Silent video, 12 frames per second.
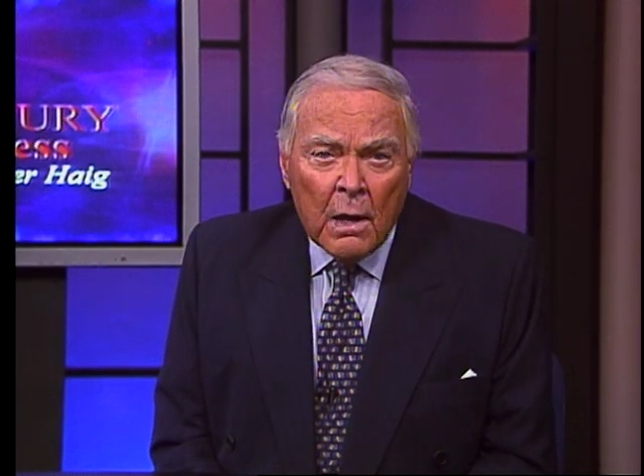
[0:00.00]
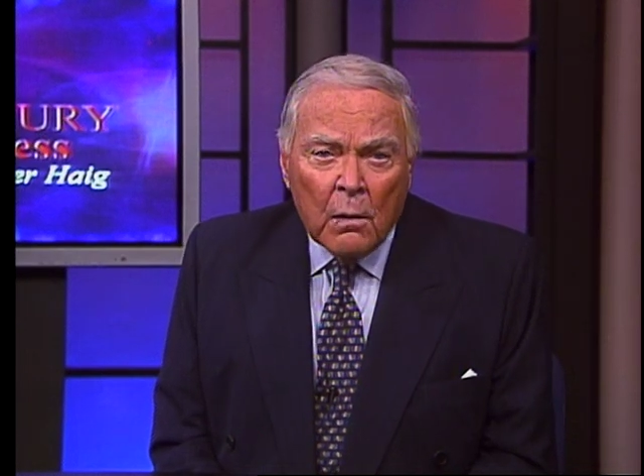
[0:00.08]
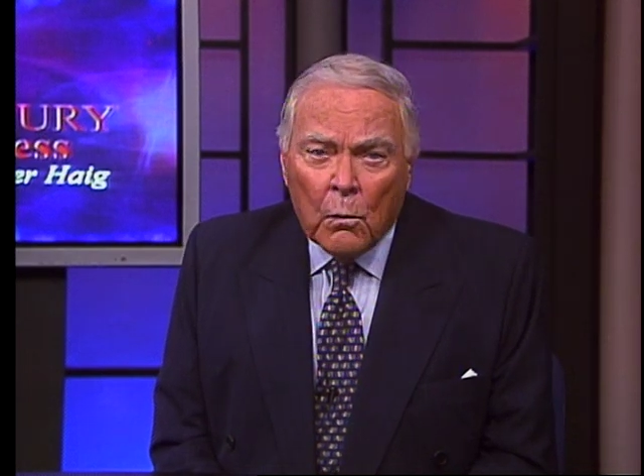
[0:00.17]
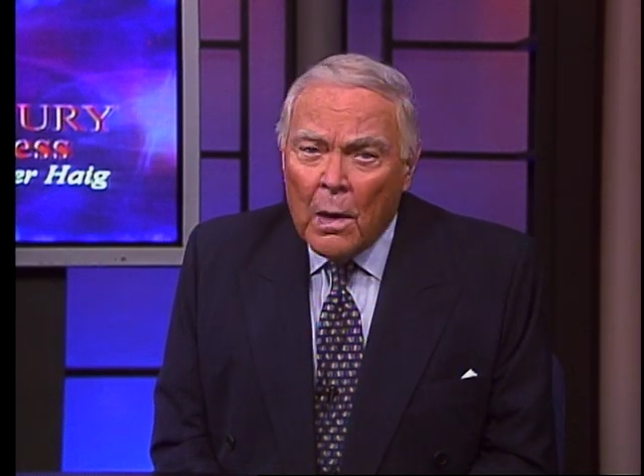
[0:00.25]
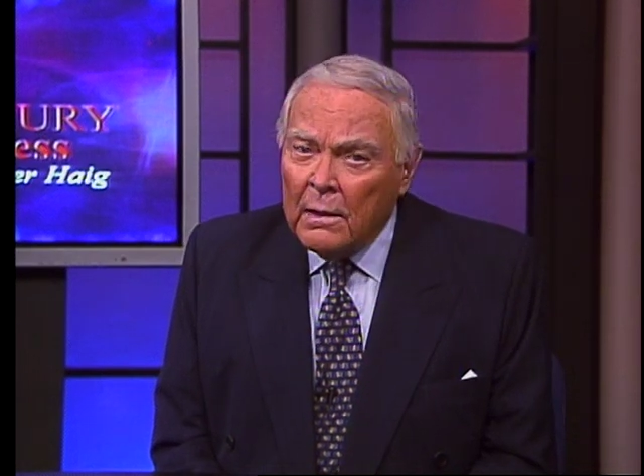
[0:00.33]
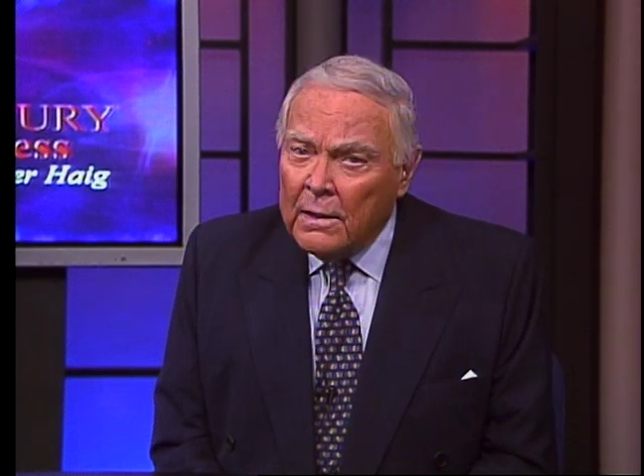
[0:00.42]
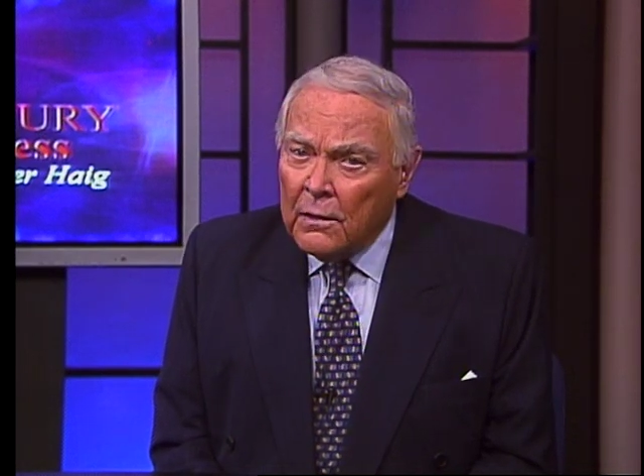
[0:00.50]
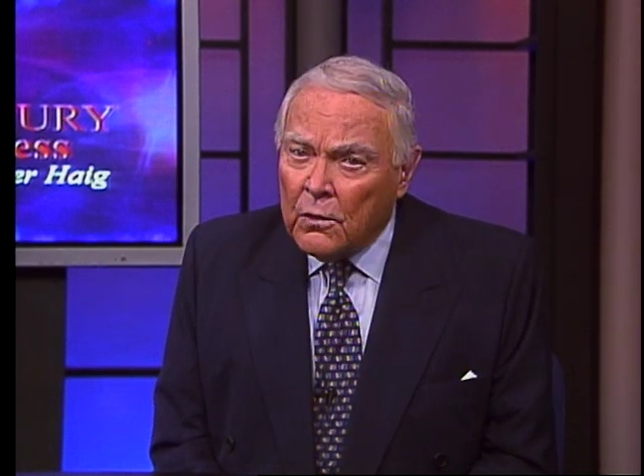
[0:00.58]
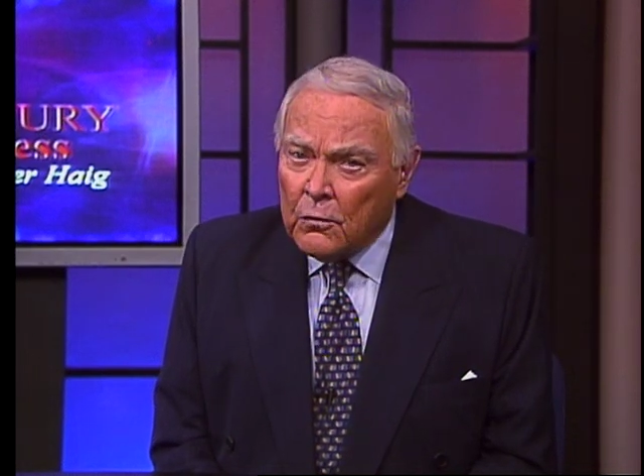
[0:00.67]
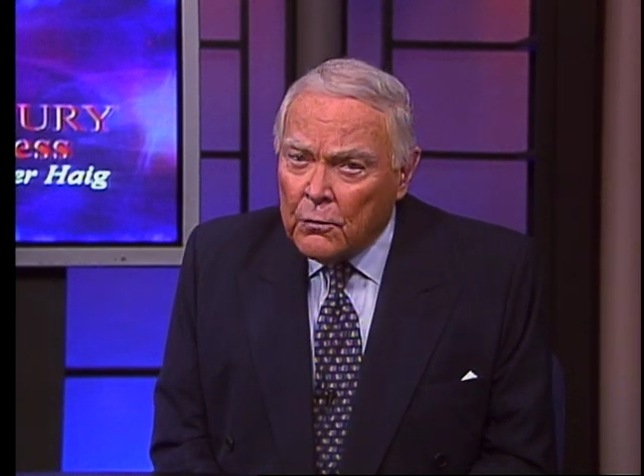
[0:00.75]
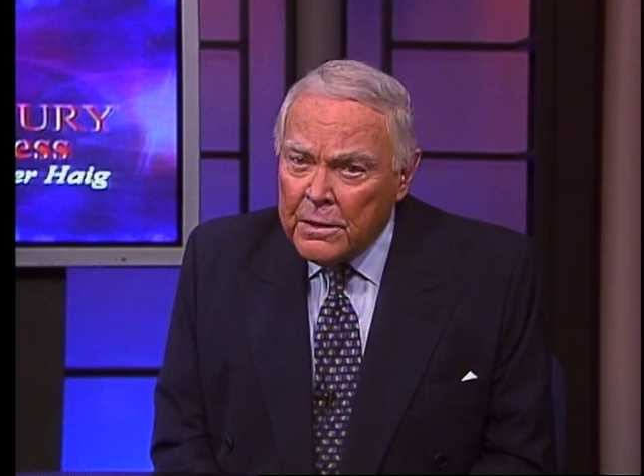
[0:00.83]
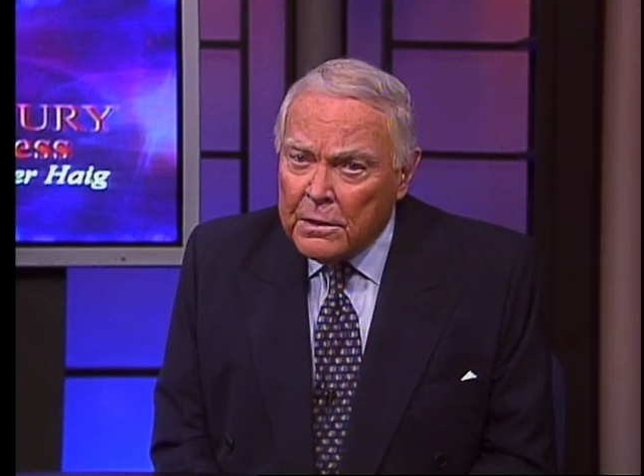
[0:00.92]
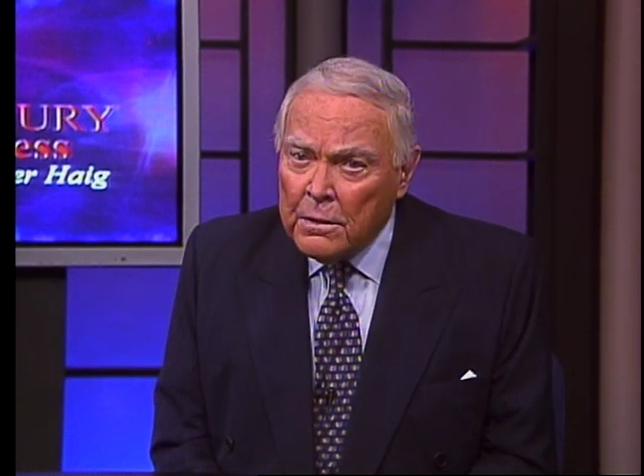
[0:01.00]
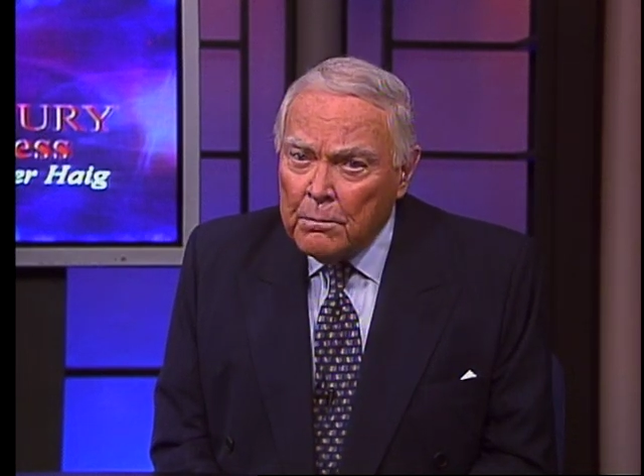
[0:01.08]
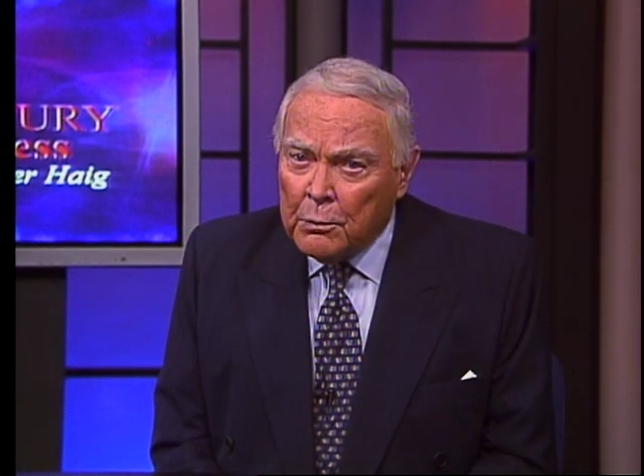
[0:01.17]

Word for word: while increasing